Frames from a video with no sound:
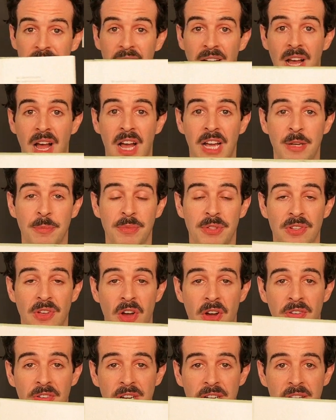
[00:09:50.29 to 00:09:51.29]
"I am
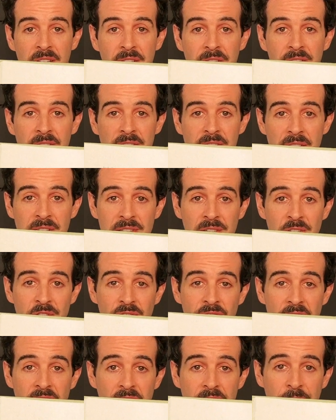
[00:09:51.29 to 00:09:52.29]
sorry," says the
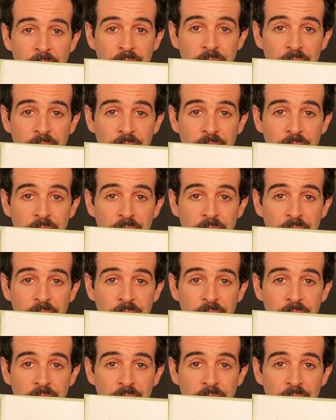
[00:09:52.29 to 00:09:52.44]
tree.